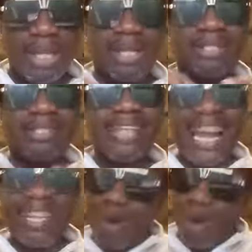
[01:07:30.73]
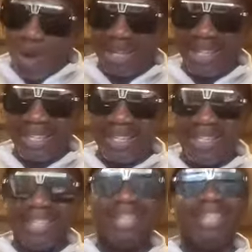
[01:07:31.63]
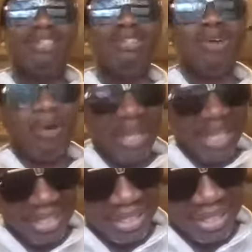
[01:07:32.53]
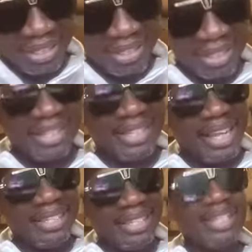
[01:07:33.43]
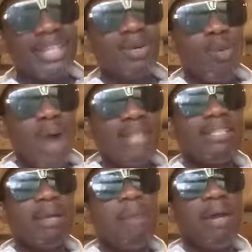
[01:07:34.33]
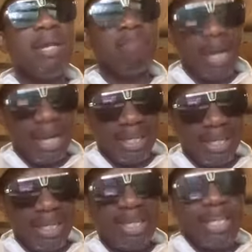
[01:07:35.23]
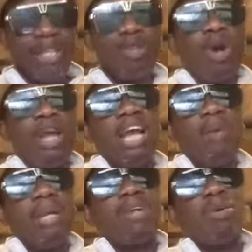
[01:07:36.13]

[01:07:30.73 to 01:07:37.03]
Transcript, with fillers: Side cock Doreen says, once a married man is going out with an